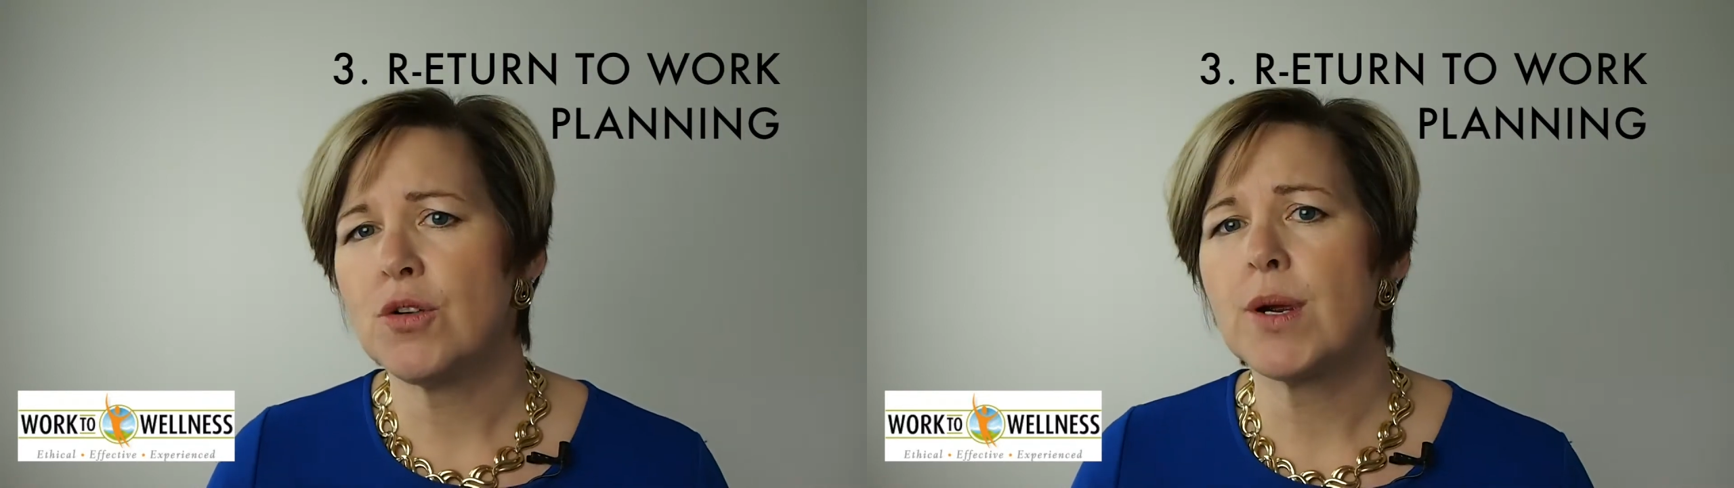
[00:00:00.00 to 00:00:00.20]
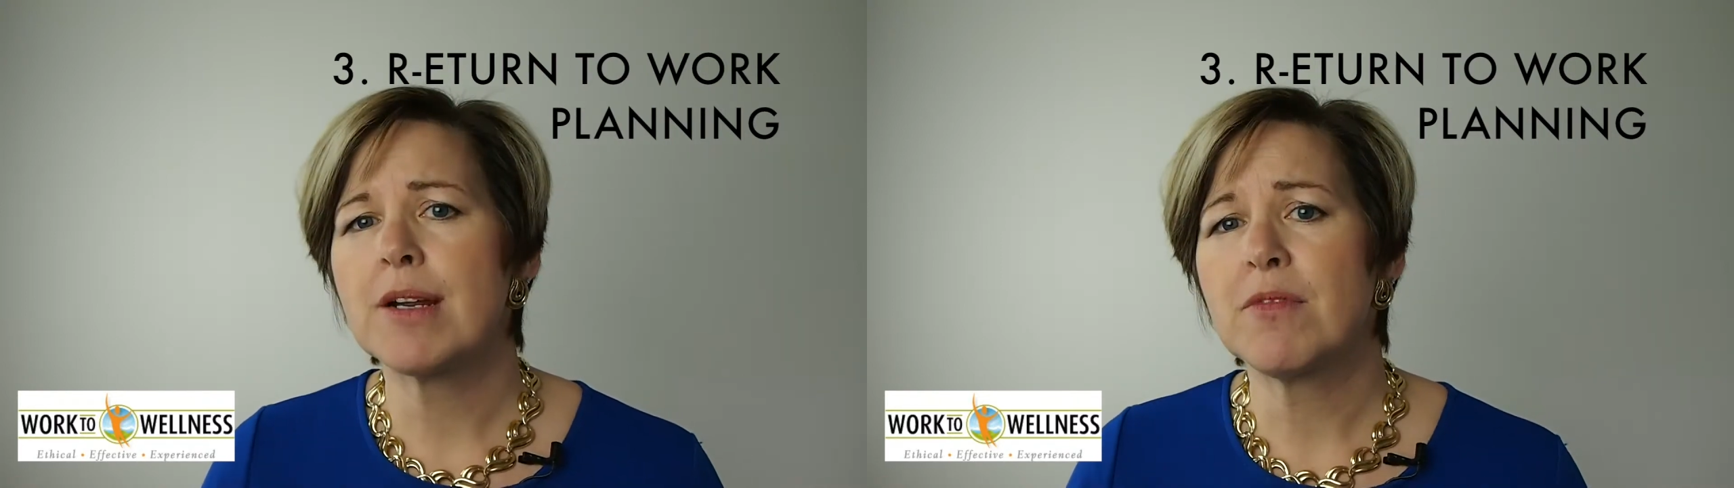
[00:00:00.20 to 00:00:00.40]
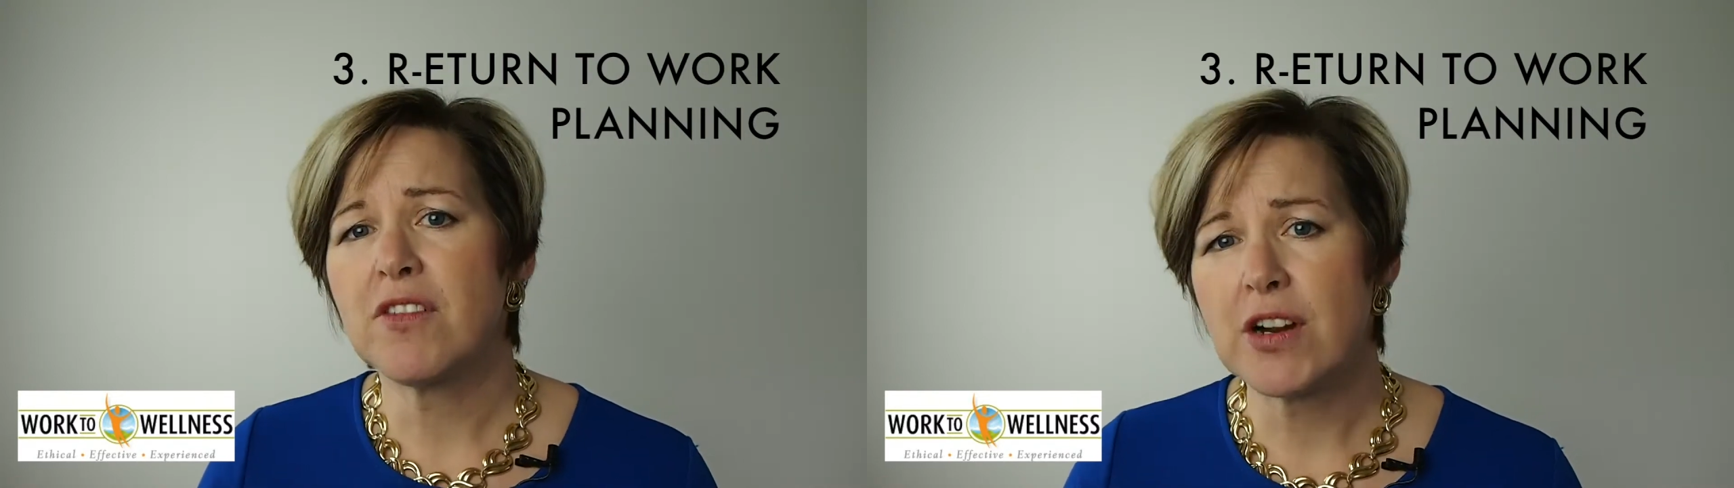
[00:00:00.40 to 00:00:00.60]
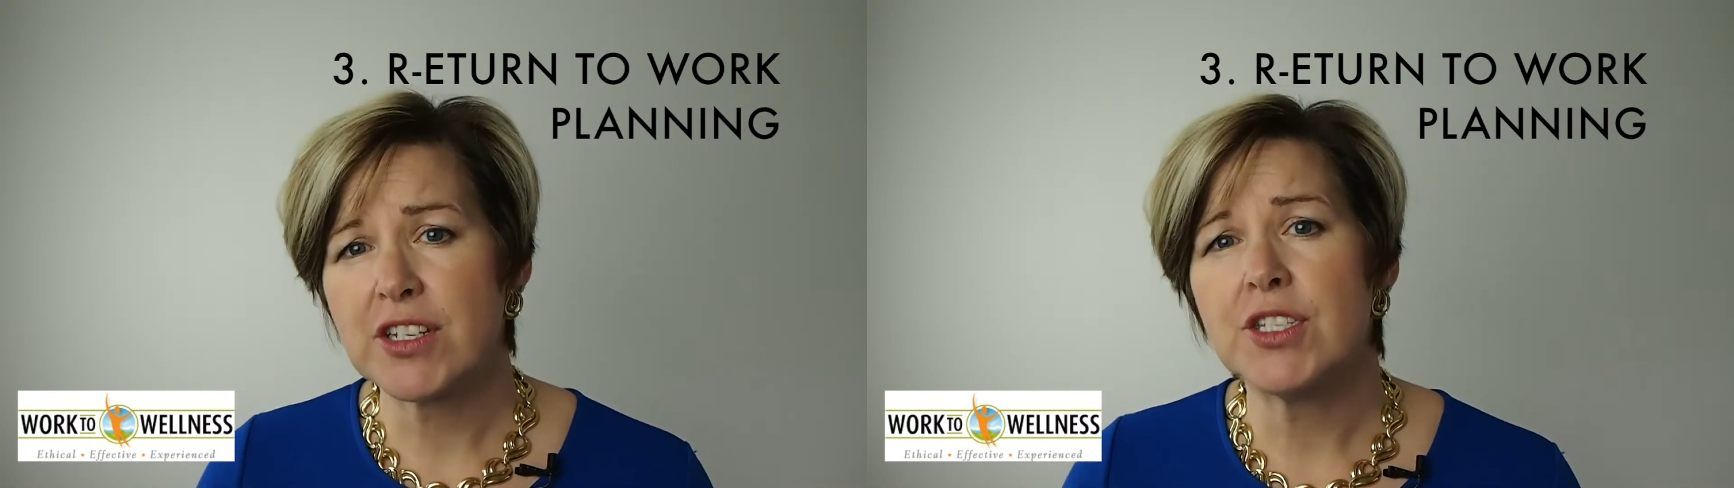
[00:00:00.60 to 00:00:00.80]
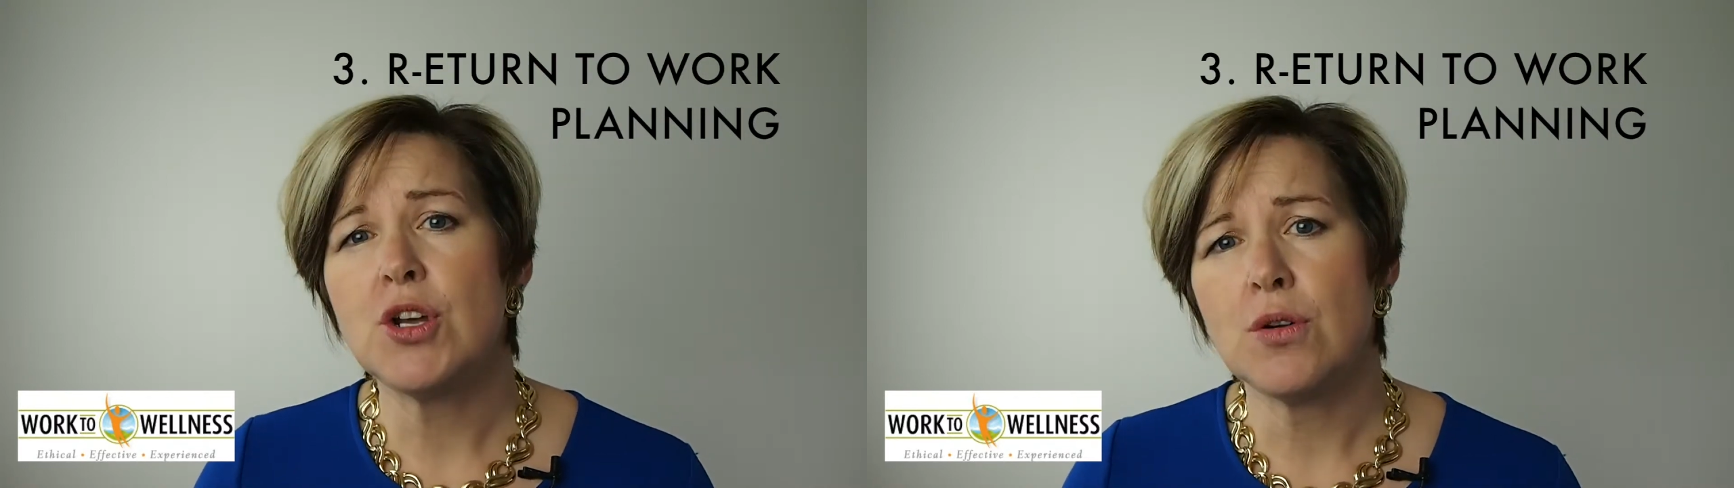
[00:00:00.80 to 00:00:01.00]
your
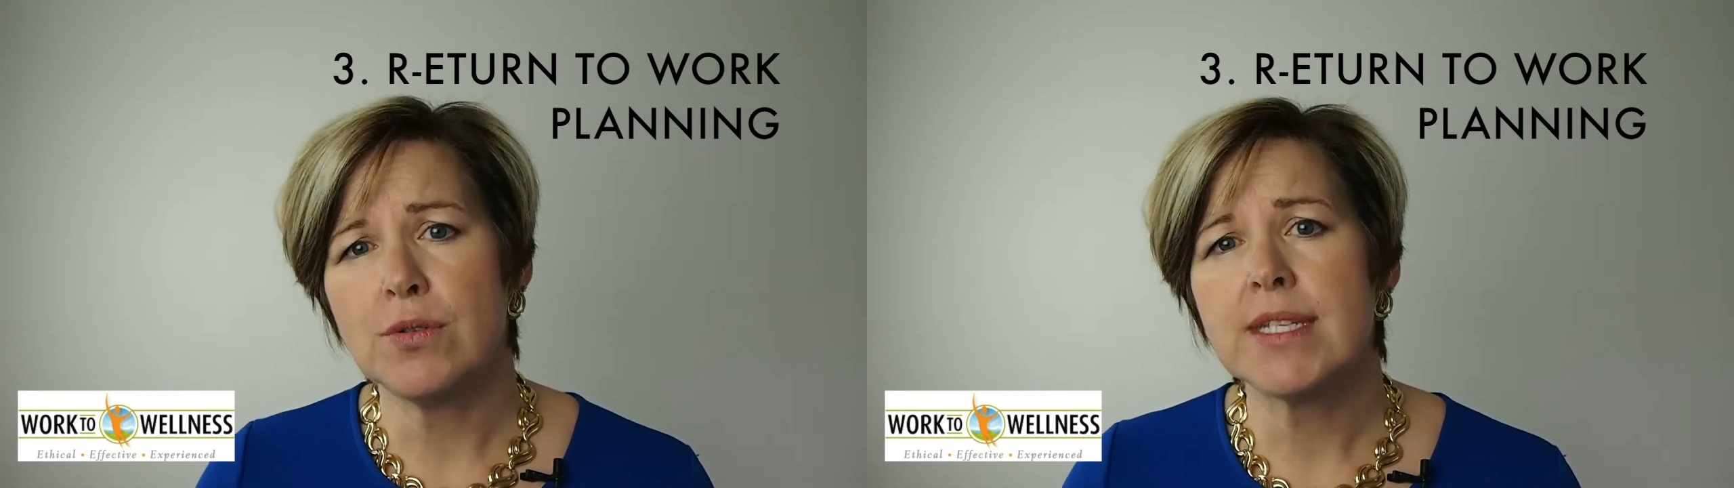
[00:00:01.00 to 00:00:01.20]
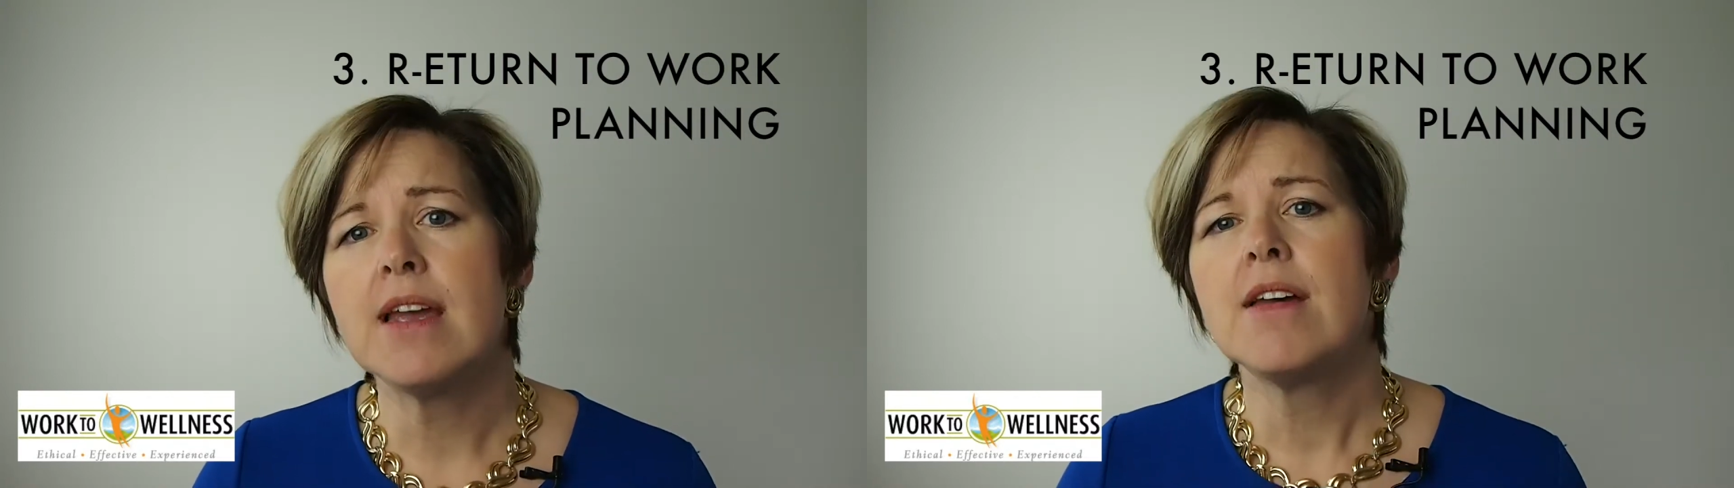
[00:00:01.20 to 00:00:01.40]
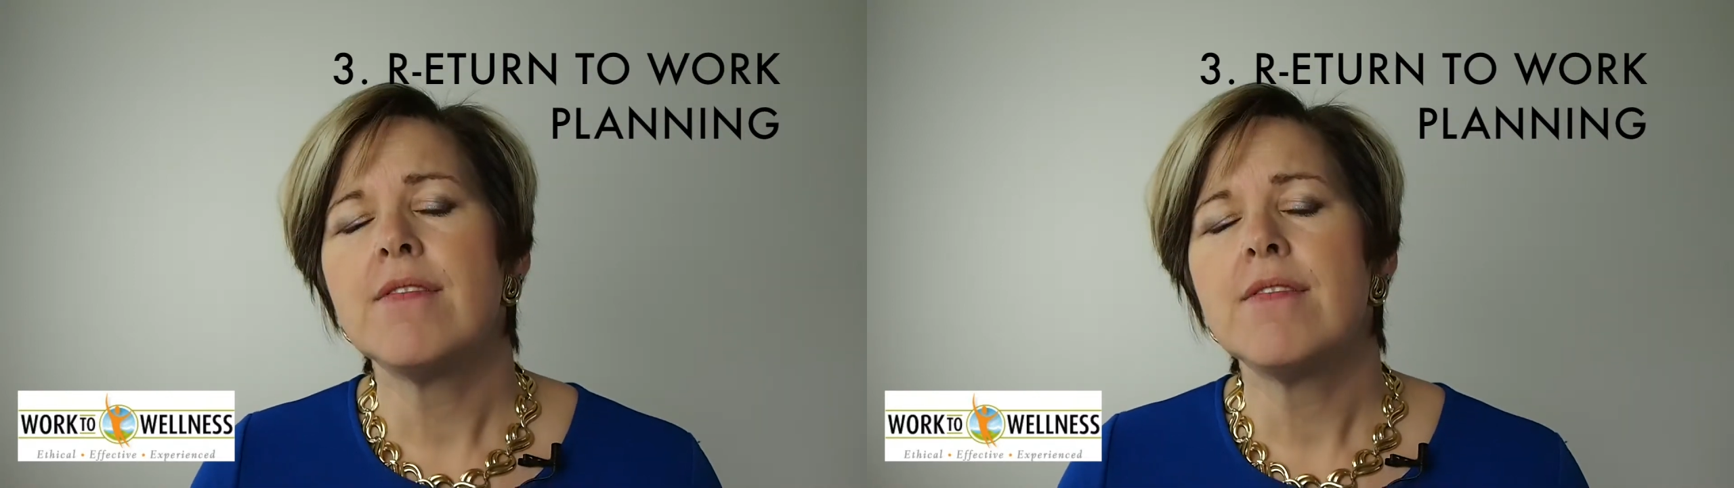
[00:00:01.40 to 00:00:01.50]
workforce knows